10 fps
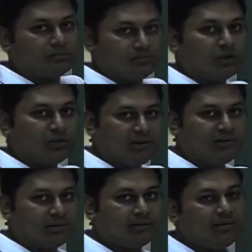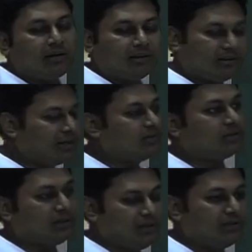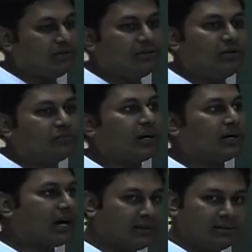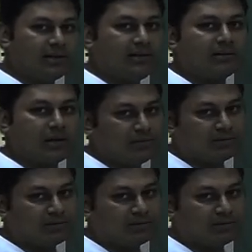because these are the things it is difficult to find, other things comes